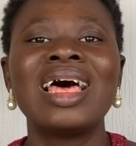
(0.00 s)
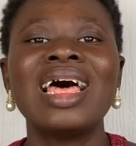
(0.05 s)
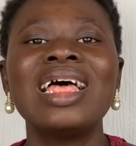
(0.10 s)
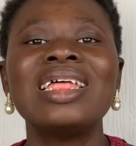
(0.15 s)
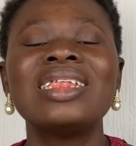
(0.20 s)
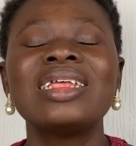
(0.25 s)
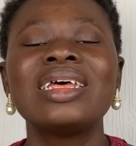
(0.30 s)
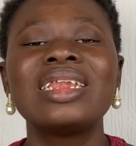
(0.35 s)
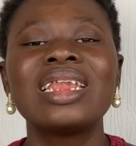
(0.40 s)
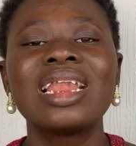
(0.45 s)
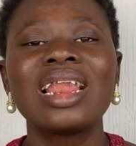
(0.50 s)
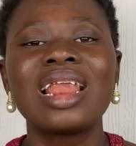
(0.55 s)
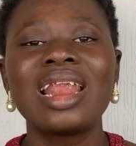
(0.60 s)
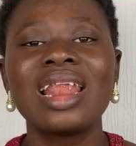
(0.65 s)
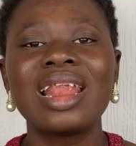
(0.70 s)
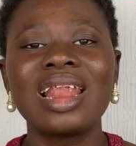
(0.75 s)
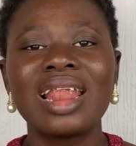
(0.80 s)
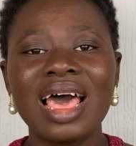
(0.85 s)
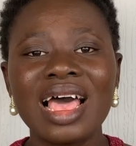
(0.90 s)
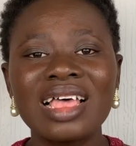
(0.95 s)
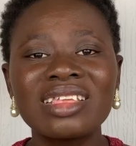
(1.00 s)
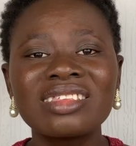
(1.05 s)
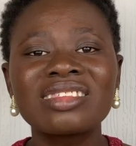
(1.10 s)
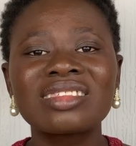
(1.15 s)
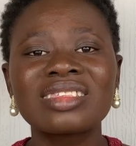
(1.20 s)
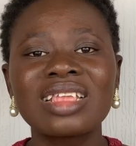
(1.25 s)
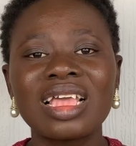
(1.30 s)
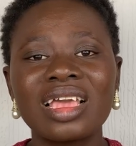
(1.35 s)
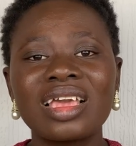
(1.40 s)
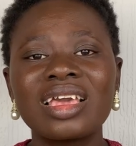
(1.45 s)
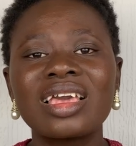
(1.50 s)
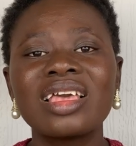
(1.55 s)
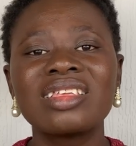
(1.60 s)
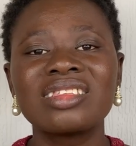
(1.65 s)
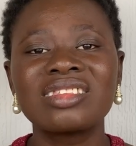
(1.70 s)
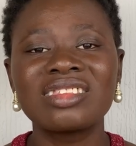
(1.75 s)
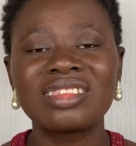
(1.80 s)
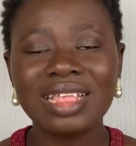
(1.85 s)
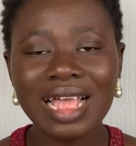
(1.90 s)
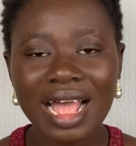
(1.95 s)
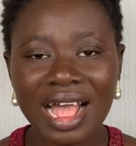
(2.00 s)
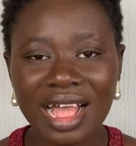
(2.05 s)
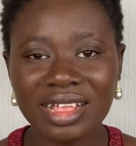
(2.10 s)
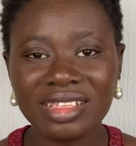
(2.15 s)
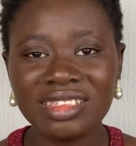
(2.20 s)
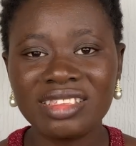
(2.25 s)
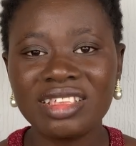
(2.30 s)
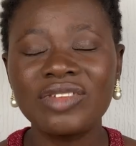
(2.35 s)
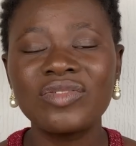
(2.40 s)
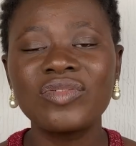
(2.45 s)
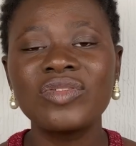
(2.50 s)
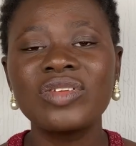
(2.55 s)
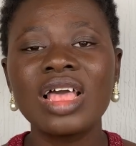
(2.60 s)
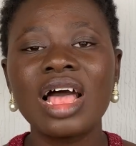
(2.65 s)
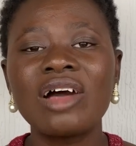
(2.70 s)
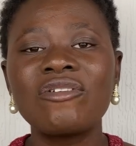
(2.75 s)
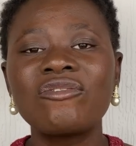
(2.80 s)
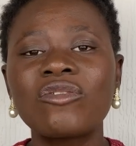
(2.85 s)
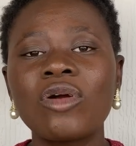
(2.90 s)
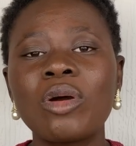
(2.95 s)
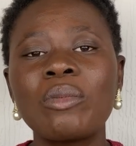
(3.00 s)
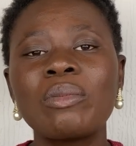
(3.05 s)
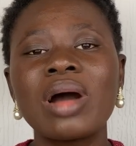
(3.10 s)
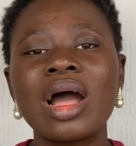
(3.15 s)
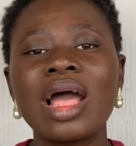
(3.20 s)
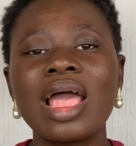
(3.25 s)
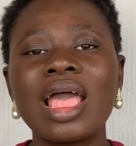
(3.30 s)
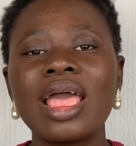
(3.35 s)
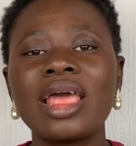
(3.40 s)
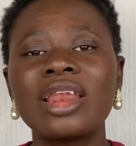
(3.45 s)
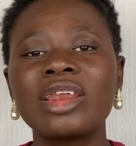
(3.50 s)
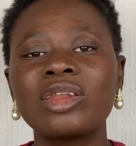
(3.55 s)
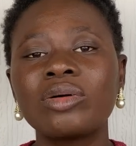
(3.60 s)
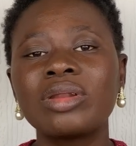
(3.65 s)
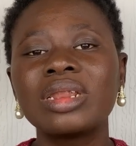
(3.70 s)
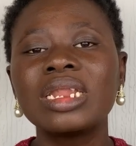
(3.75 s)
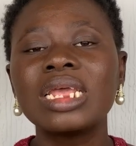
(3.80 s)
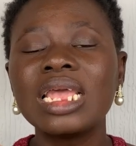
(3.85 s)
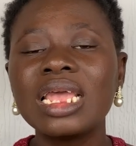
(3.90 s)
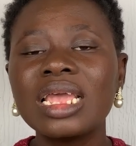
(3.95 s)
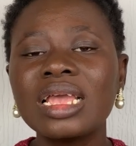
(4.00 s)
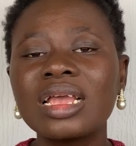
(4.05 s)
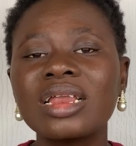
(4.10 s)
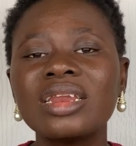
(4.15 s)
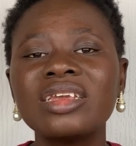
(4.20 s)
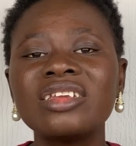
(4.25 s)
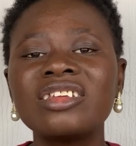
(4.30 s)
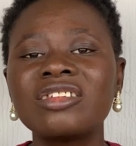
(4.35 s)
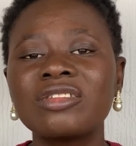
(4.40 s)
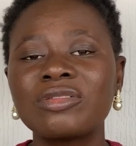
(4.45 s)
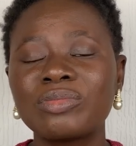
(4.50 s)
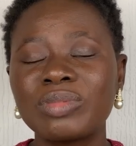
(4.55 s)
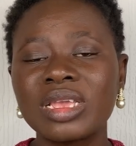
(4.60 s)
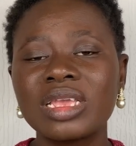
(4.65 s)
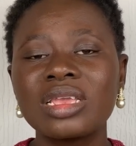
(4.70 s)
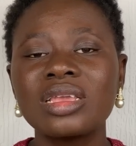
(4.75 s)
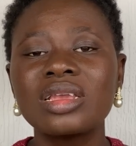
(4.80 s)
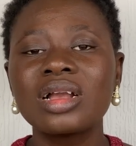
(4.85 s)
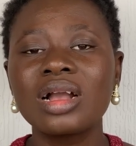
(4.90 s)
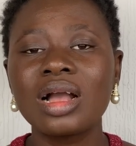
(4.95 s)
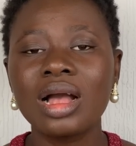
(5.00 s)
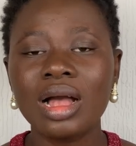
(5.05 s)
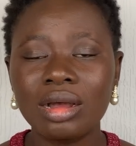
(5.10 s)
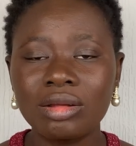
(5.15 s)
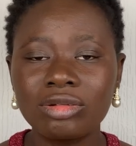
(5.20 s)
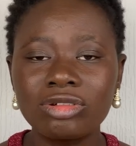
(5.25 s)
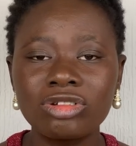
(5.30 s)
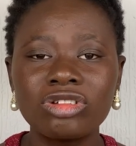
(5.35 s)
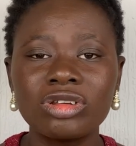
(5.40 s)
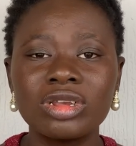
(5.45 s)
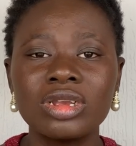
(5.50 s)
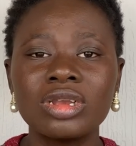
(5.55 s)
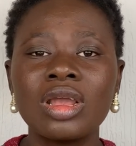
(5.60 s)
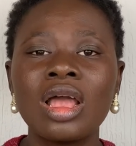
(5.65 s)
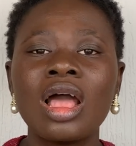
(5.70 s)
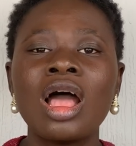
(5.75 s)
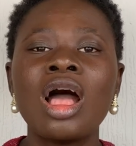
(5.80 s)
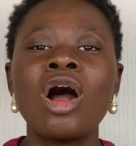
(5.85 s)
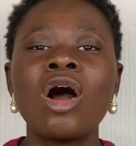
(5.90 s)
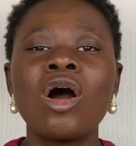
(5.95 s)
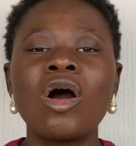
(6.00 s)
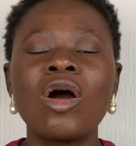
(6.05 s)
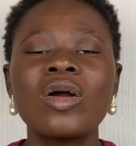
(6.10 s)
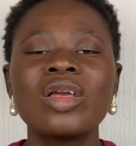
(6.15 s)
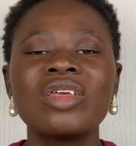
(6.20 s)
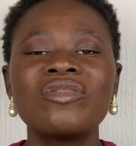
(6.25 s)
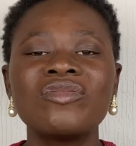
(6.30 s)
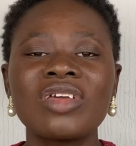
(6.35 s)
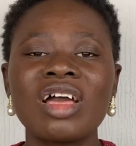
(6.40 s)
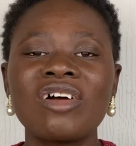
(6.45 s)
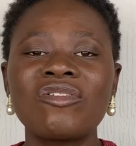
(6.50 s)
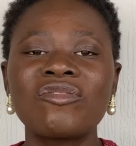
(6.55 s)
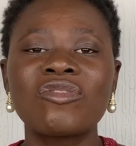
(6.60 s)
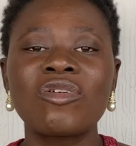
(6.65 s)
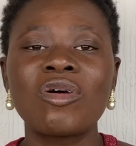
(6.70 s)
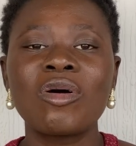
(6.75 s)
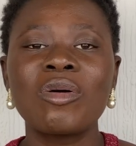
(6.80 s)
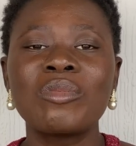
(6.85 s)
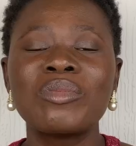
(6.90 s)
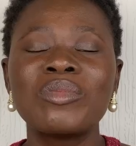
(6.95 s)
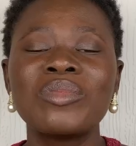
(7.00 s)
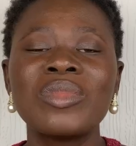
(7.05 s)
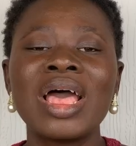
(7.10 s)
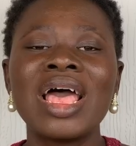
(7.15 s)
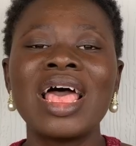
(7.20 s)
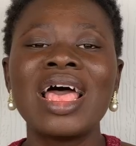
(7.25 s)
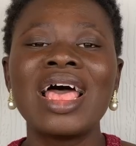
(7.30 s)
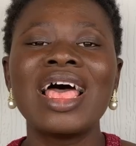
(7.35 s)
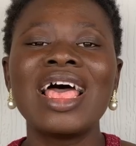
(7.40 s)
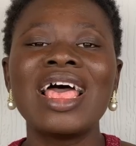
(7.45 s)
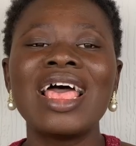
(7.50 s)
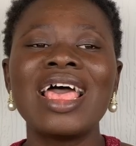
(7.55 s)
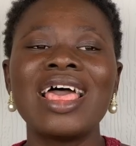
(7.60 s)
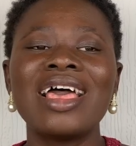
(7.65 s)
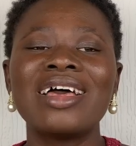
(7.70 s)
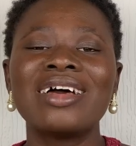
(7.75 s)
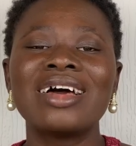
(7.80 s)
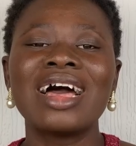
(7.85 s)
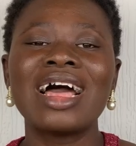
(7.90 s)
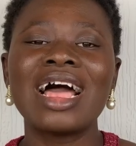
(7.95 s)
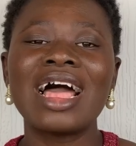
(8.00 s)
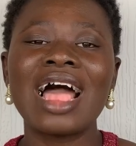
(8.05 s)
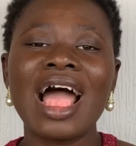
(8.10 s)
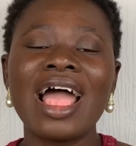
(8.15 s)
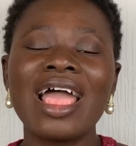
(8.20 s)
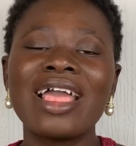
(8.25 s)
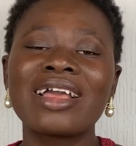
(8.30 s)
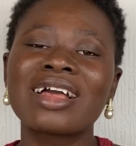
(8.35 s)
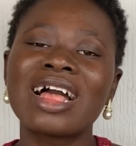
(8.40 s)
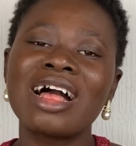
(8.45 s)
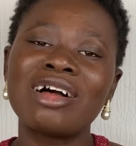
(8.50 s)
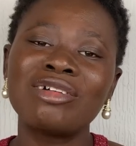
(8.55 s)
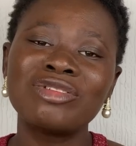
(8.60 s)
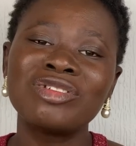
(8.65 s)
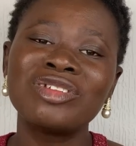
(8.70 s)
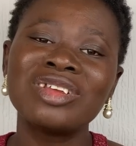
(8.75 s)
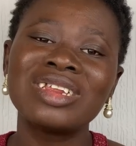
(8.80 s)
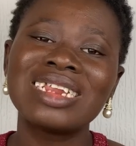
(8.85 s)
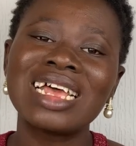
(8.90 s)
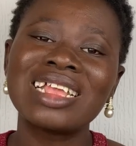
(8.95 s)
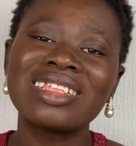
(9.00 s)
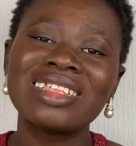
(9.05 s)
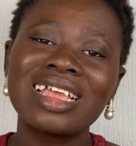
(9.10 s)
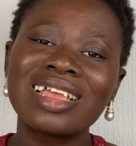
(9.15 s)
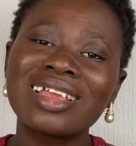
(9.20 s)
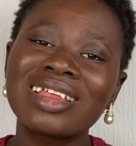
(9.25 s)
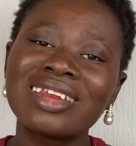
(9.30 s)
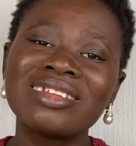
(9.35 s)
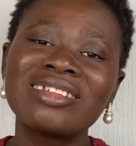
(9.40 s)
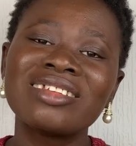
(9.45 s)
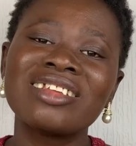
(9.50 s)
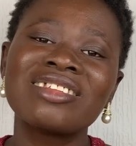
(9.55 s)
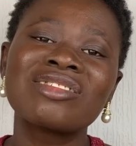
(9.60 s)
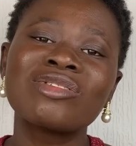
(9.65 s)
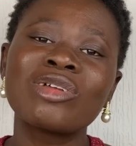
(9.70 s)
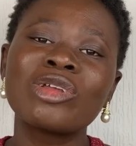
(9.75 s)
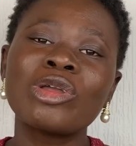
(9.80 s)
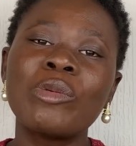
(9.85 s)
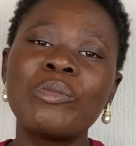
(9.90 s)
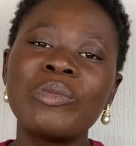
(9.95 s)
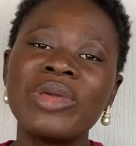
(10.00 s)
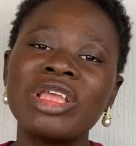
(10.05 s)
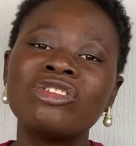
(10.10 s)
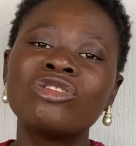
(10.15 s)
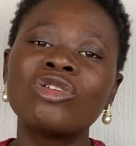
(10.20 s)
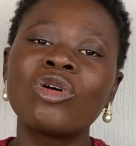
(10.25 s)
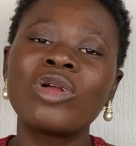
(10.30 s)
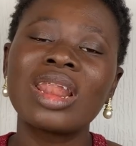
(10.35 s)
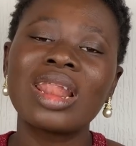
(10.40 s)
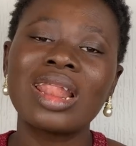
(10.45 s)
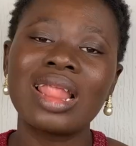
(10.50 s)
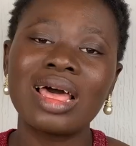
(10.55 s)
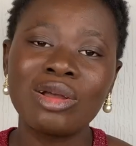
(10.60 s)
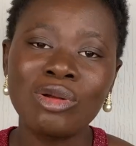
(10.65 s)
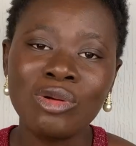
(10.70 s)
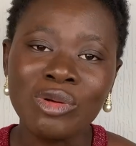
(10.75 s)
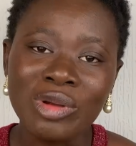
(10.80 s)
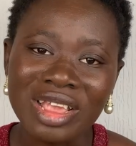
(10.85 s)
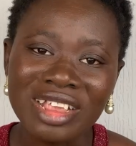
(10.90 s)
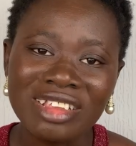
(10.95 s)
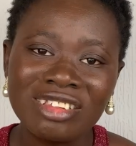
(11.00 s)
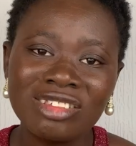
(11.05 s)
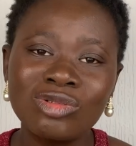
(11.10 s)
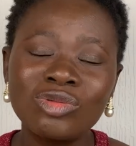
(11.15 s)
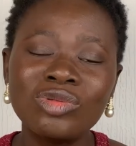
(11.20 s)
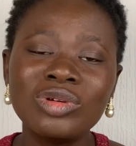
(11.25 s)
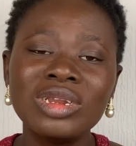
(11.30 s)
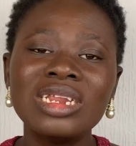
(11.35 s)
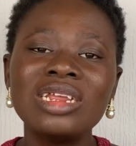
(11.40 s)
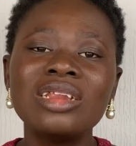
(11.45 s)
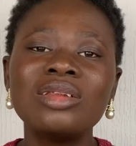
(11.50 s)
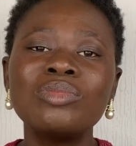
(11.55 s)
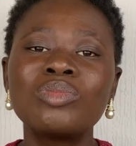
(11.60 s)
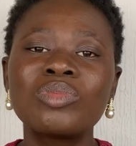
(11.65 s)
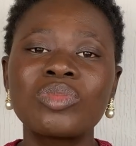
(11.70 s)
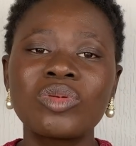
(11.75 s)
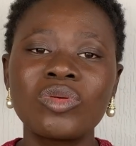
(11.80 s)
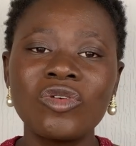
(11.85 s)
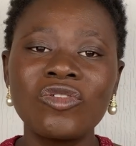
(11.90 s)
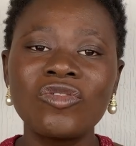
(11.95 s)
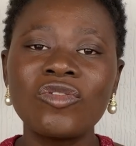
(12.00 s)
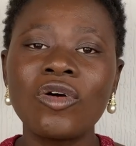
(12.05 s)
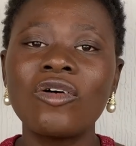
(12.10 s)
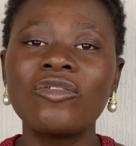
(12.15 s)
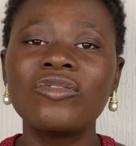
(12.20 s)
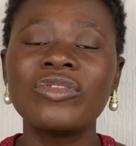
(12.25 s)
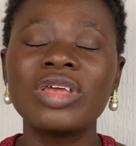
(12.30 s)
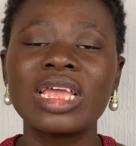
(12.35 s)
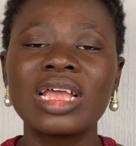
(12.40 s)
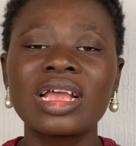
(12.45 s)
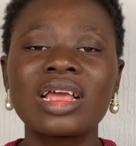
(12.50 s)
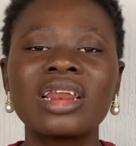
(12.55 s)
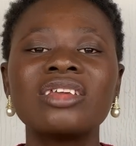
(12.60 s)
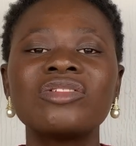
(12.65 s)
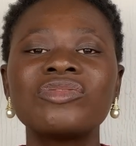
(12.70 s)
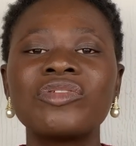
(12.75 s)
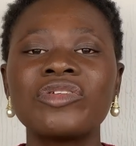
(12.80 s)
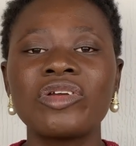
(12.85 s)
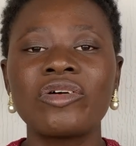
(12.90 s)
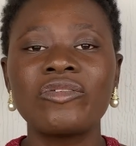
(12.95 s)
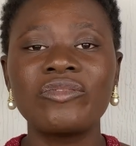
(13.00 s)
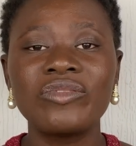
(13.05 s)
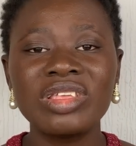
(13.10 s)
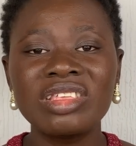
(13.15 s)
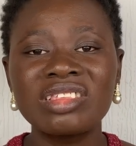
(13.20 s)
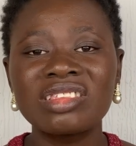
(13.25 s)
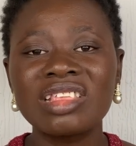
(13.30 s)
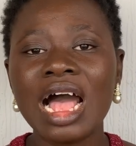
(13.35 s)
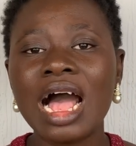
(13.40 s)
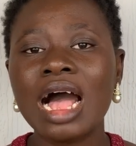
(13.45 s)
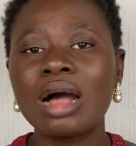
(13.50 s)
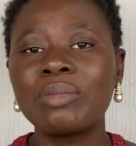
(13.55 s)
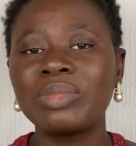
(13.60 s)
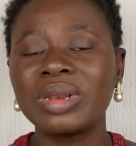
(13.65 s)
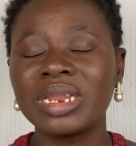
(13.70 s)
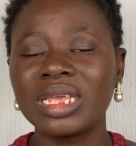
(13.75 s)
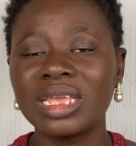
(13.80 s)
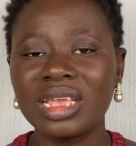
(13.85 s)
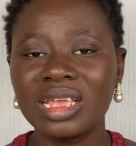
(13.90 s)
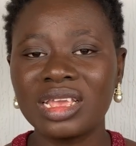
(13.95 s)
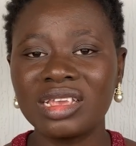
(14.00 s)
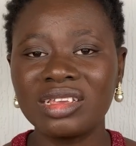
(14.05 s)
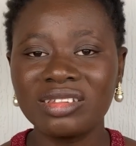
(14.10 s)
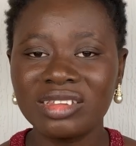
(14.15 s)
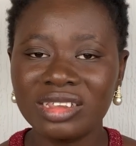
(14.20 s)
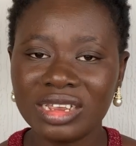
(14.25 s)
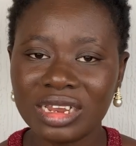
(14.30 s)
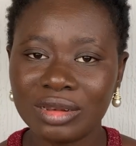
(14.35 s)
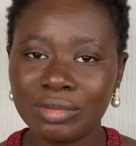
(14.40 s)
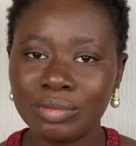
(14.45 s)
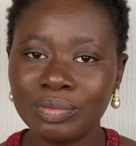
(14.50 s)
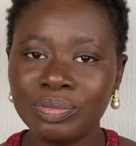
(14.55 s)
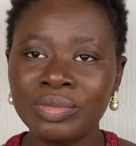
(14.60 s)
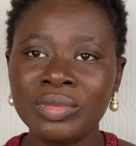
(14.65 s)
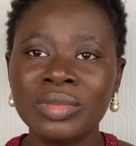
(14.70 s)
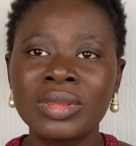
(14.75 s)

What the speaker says: And then the last thing is that if you are from a non-English speaking country, or if you are from a country that English is not your major language, you will need proof of English for your visa application.